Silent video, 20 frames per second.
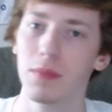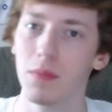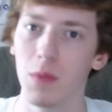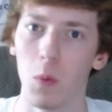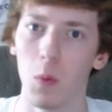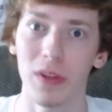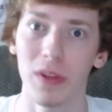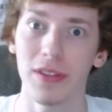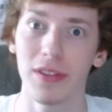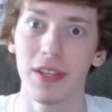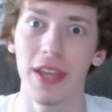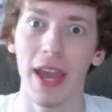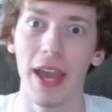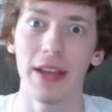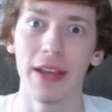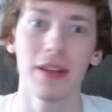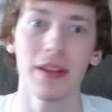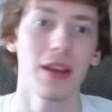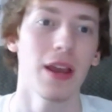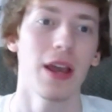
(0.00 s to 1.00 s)
once
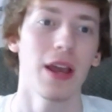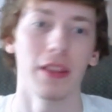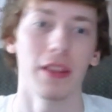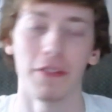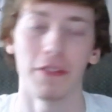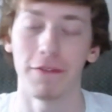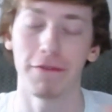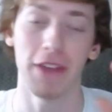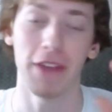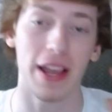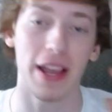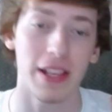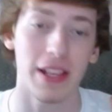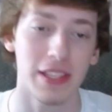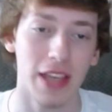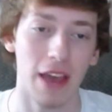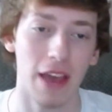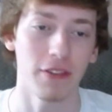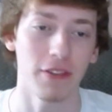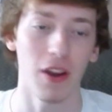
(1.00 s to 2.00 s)
again, the fans
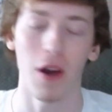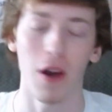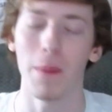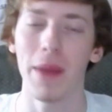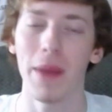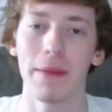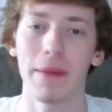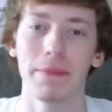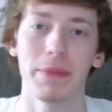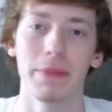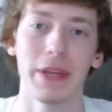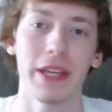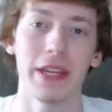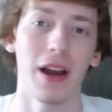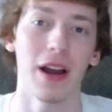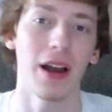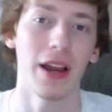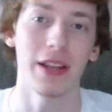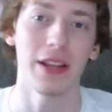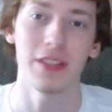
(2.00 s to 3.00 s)
have come at Pete
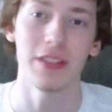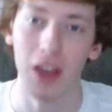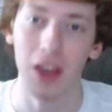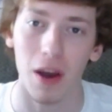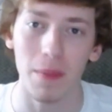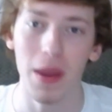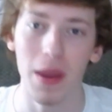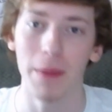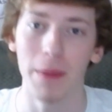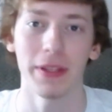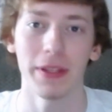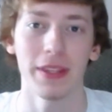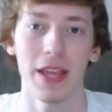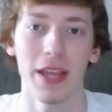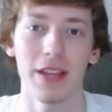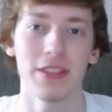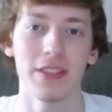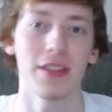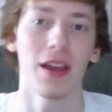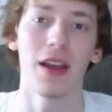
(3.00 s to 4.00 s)
Hines, come at
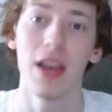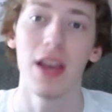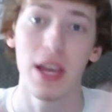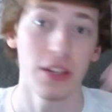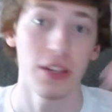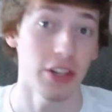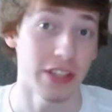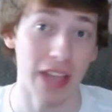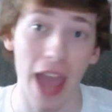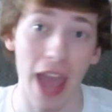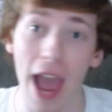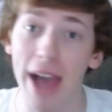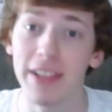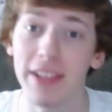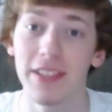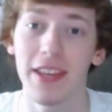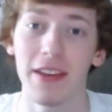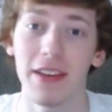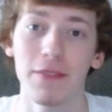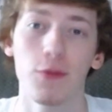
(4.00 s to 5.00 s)
Bethesda, just
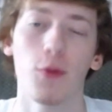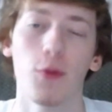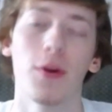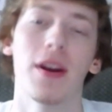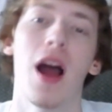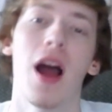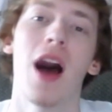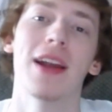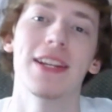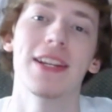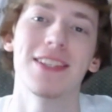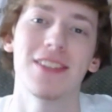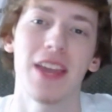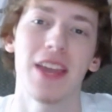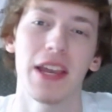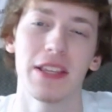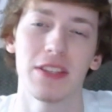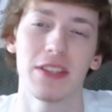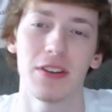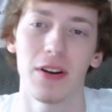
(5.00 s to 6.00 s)
asking for an honest
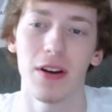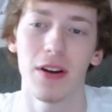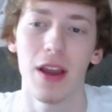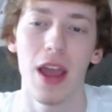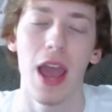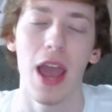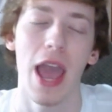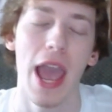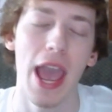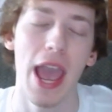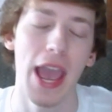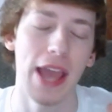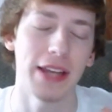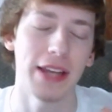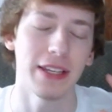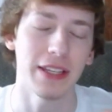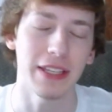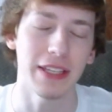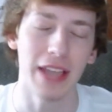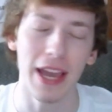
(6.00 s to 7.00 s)
answer, and
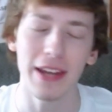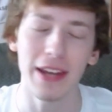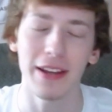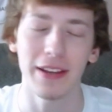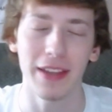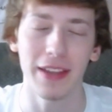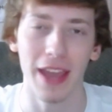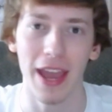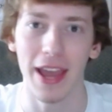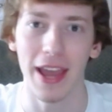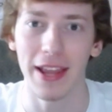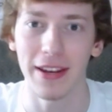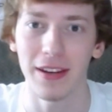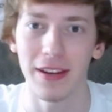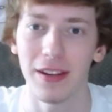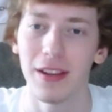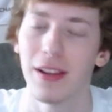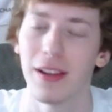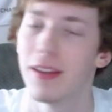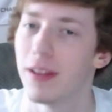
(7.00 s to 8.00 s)
yet again,
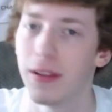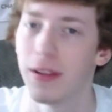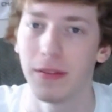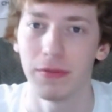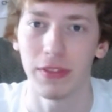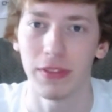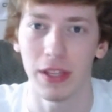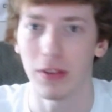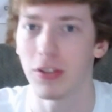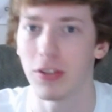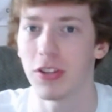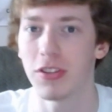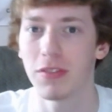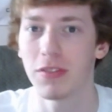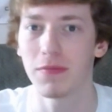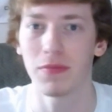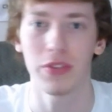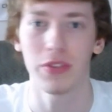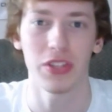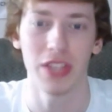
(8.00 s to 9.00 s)
they're just
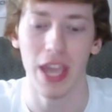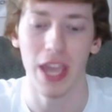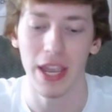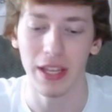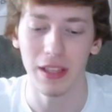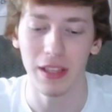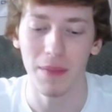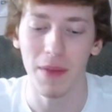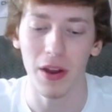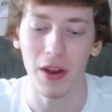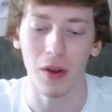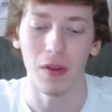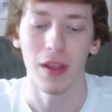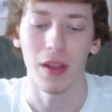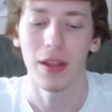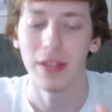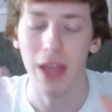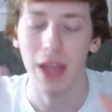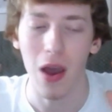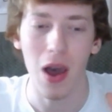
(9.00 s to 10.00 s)
staying in the middle.
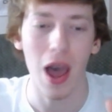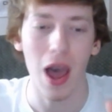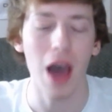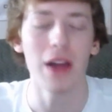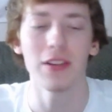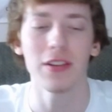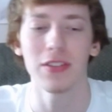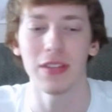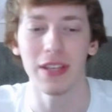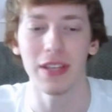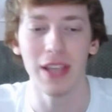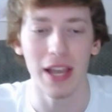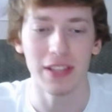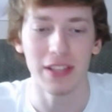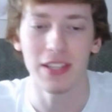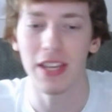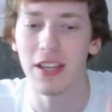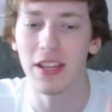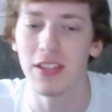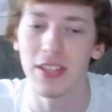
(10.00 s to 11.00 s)
Now, honestly, yes,
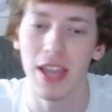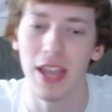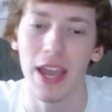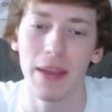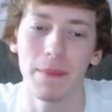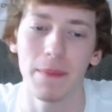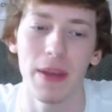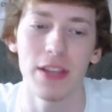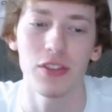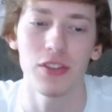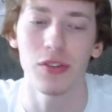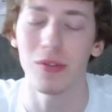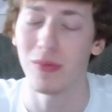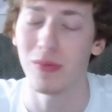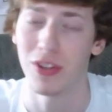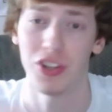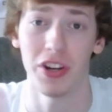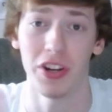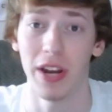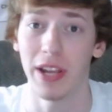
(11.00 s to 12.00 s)
he is saying basically we
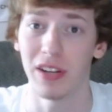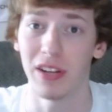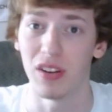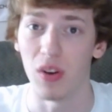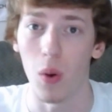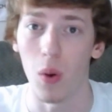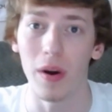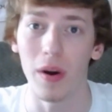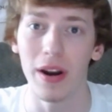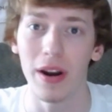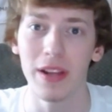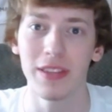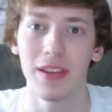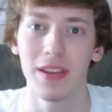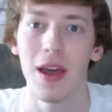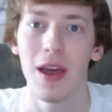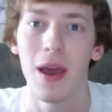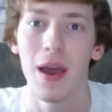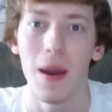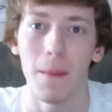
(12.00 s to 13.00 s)
should ignore it,
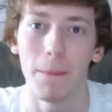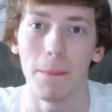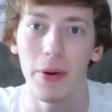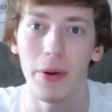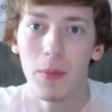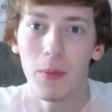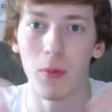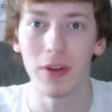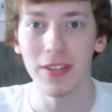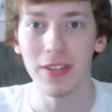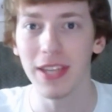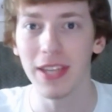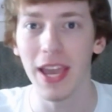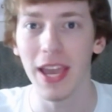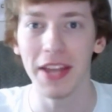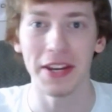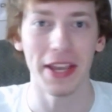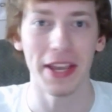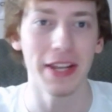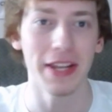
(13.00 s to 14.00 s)
but once
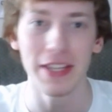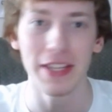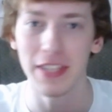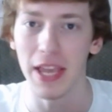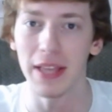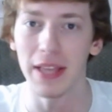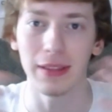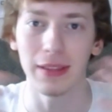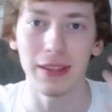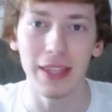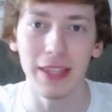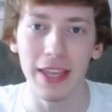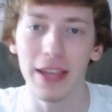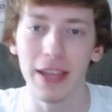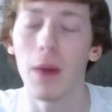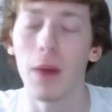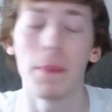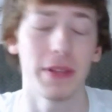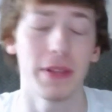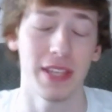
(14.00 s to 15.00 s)
again, it is a leak,
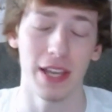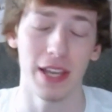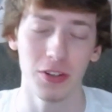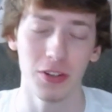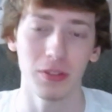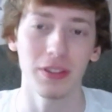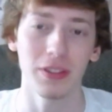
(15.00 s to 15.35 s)
a potential